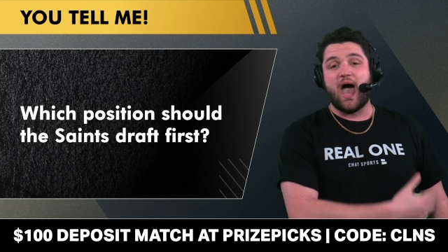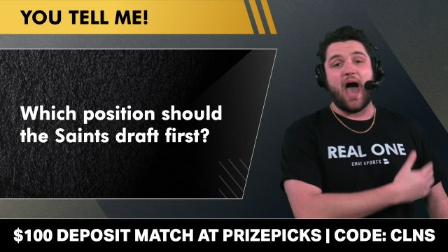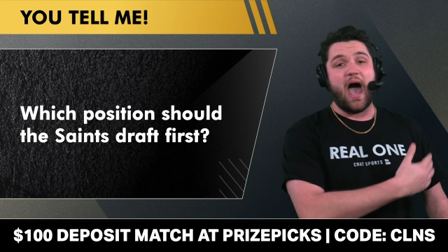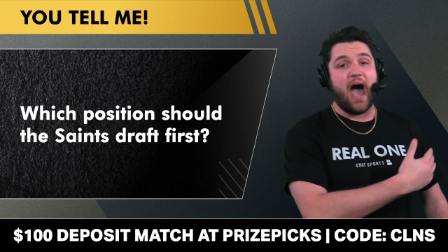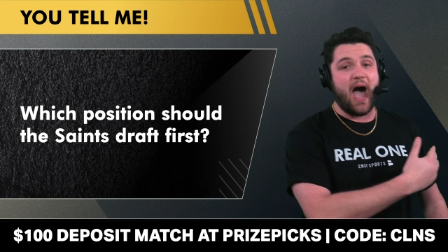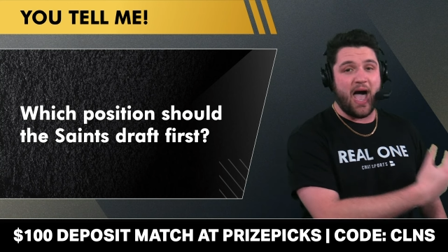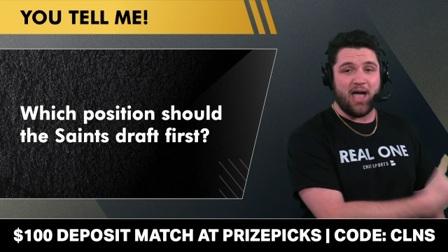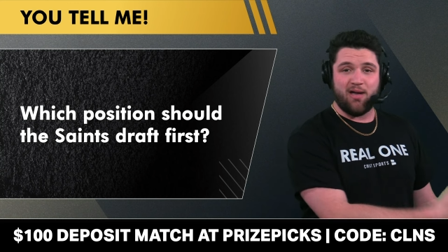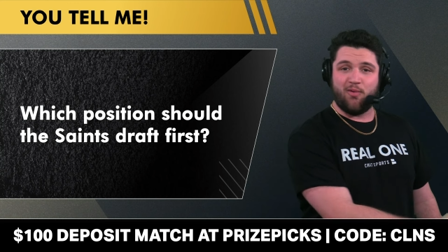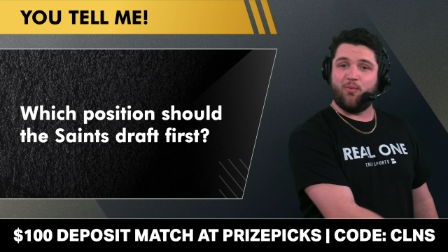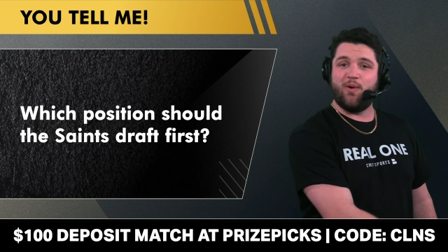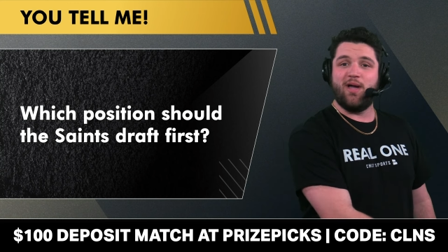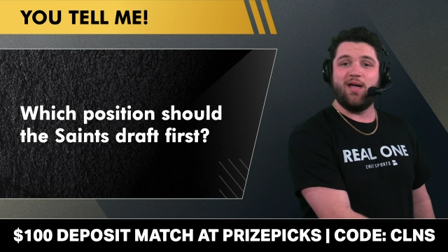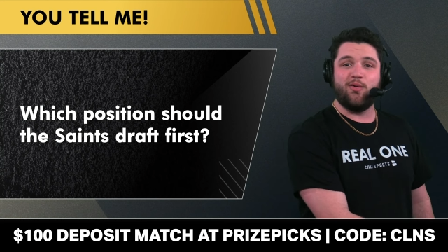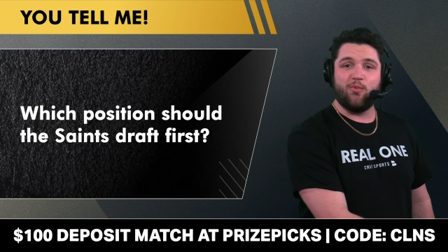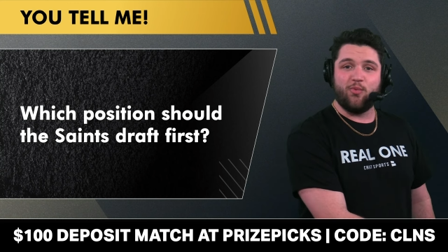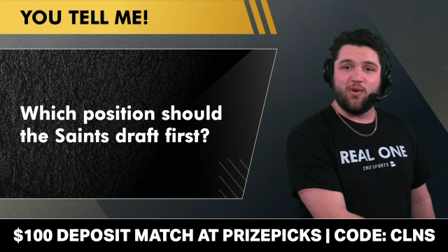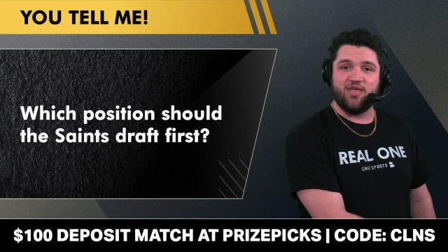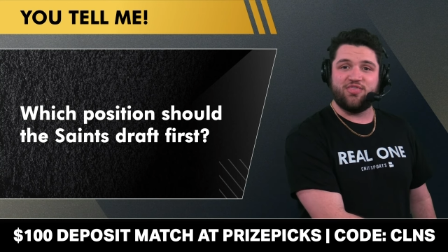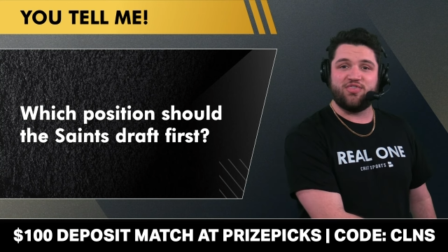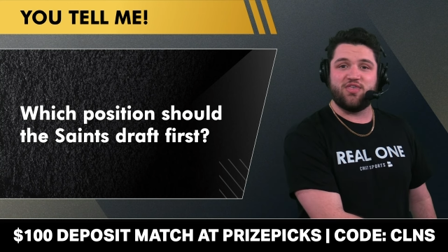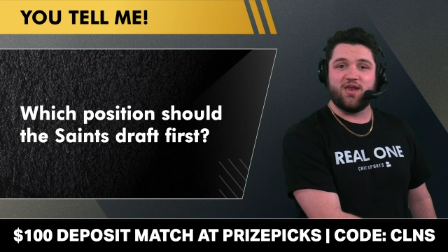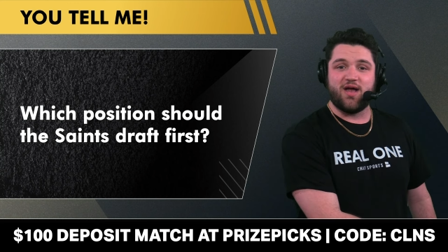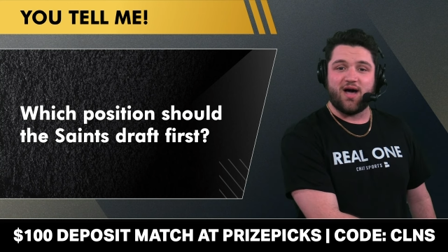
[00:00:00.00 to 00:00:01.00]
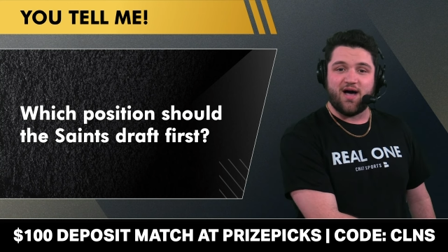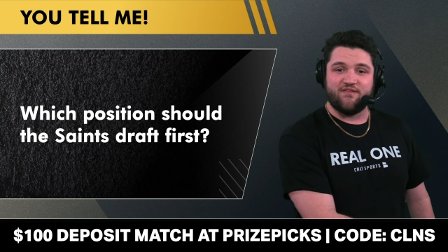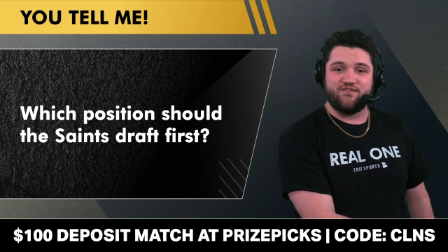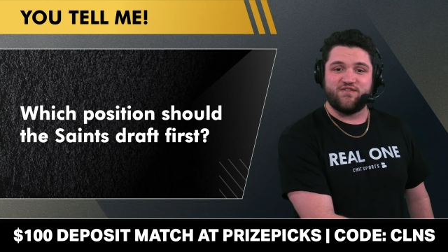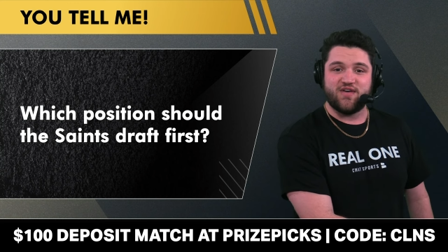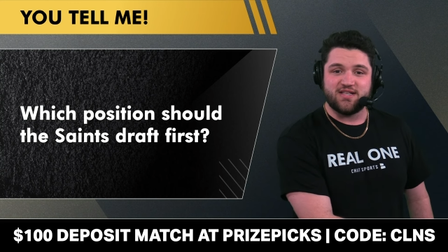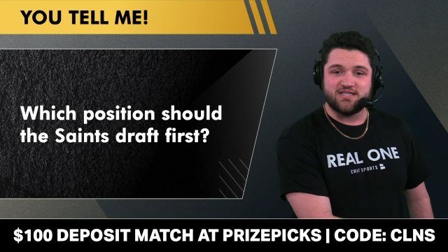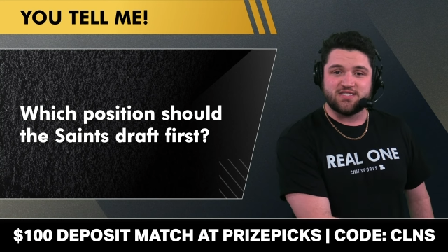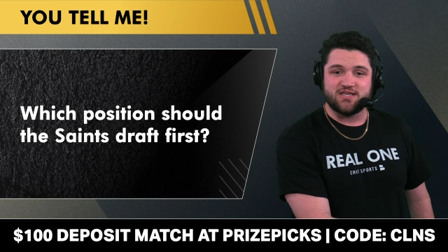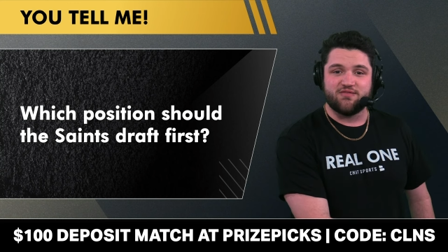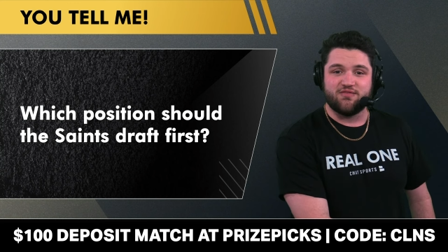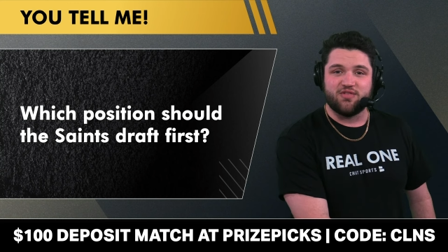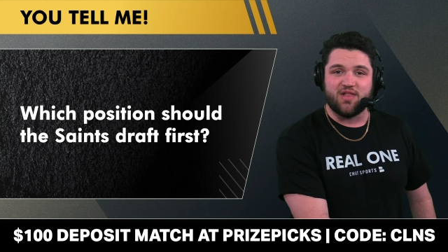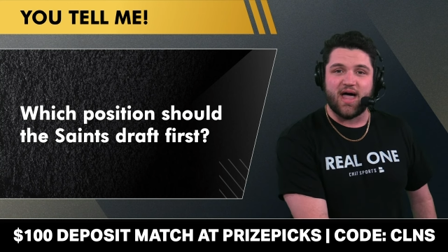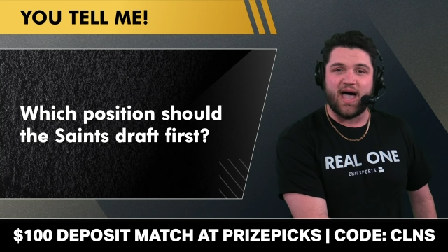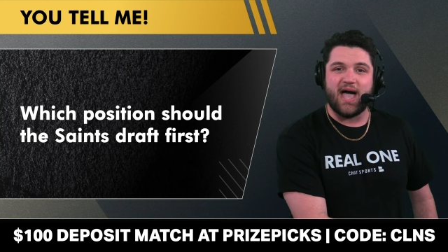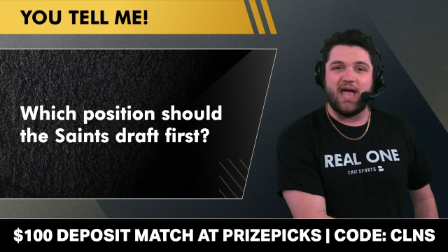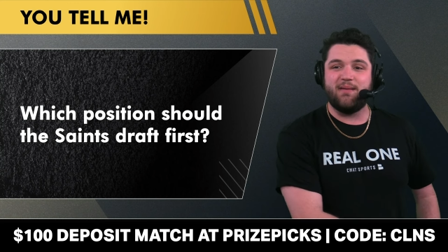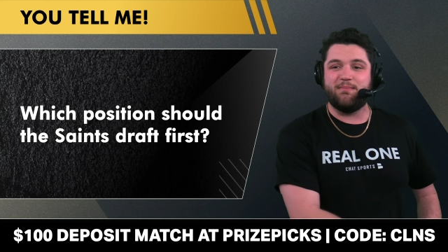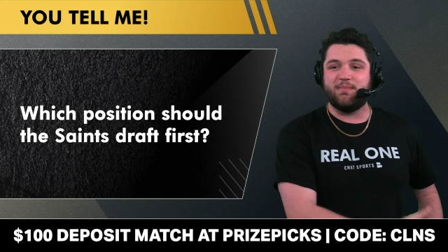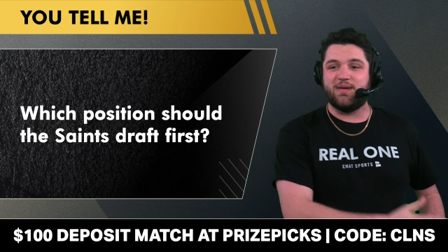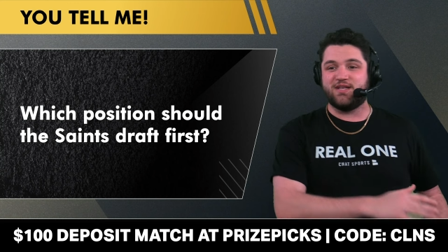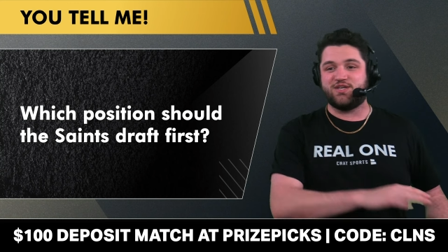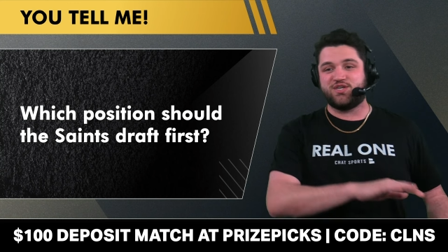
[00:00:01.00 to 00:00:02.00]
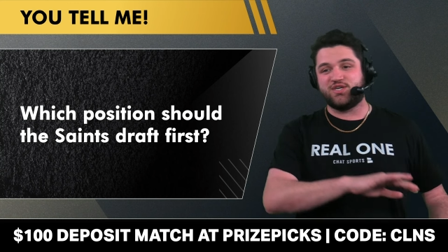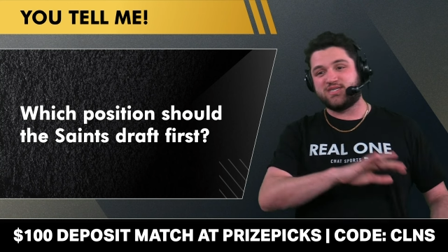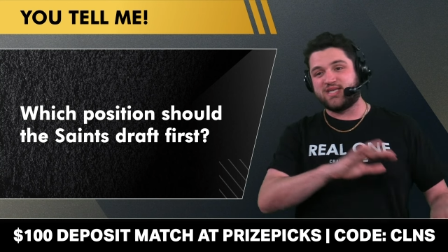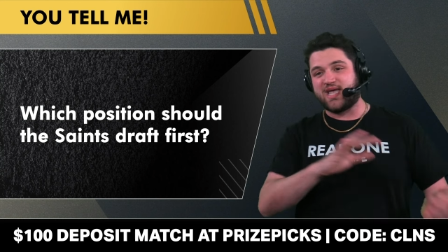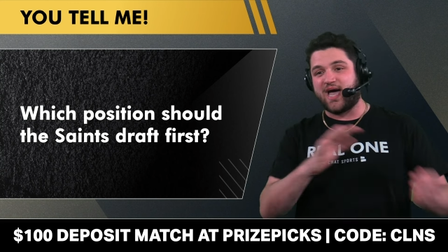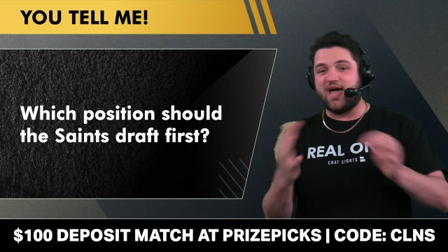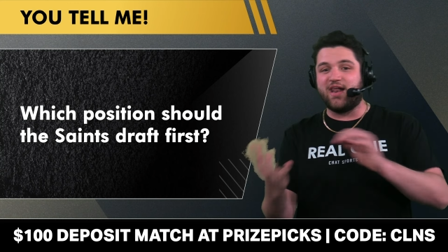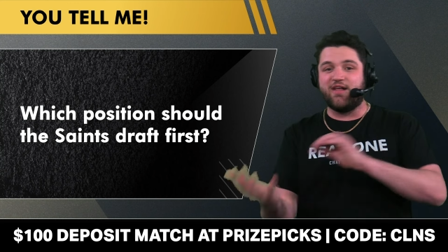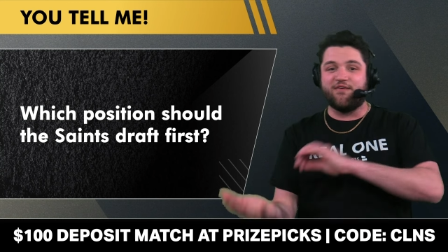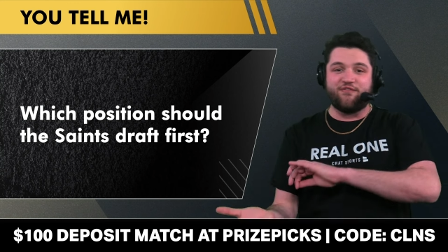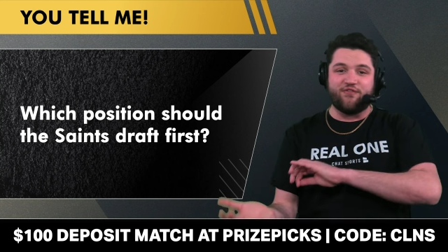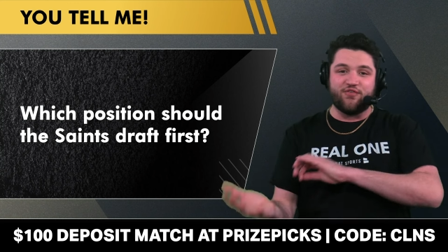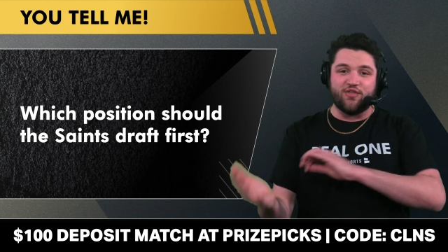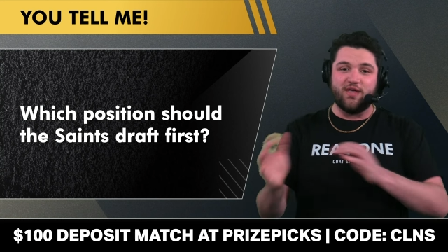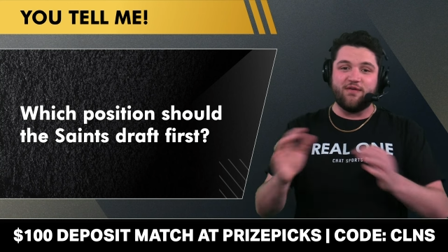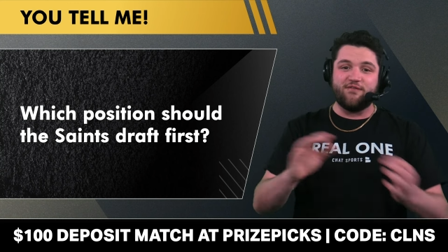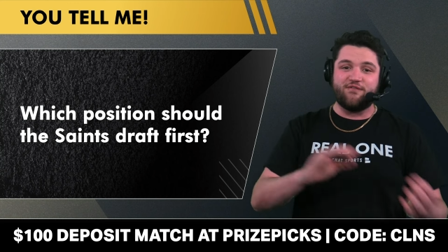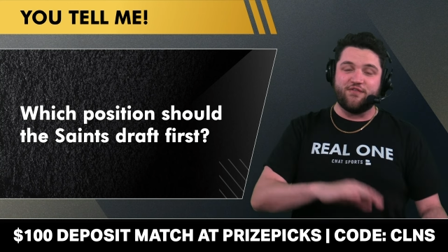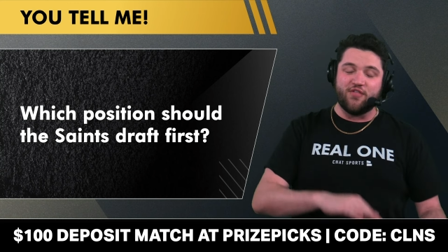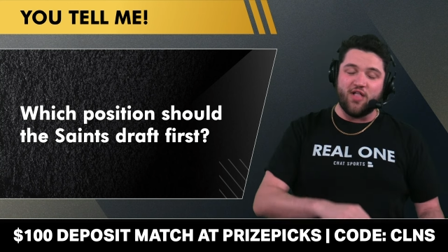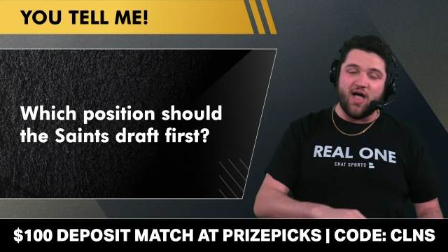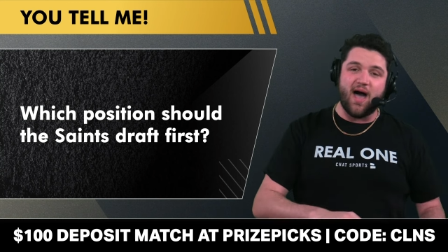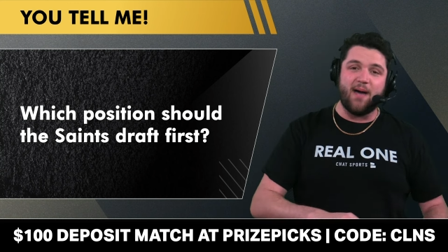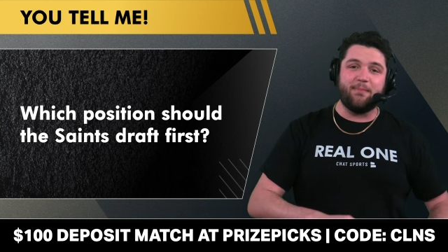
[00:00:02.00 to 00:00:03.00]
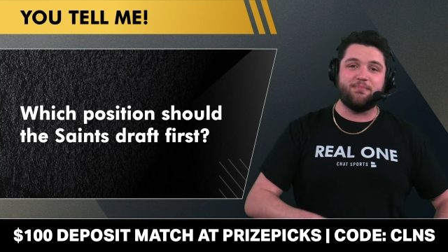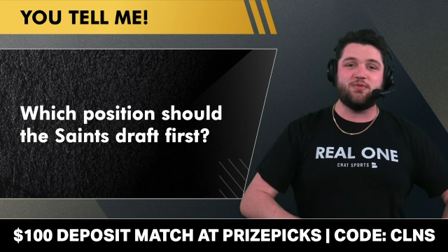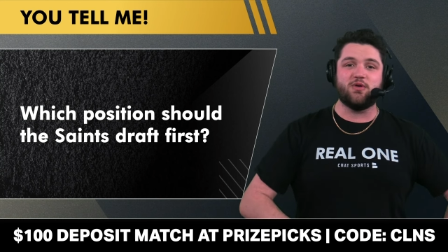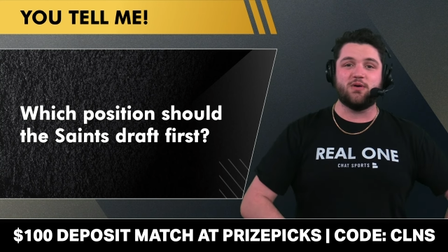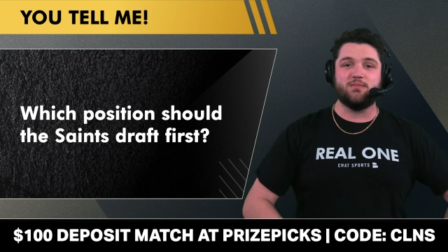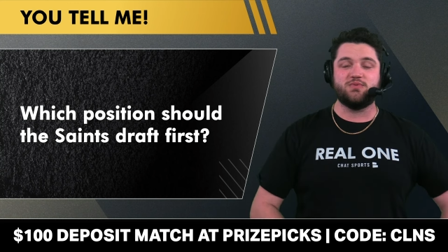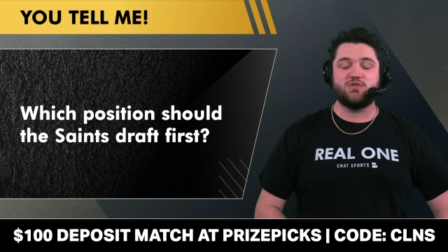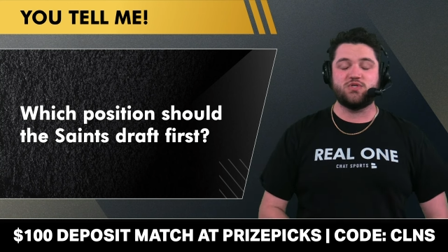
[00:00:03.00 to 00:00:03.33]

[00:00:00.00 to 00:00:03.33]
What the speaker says: I went with an offensive lineman, just kind of flip-flopped them.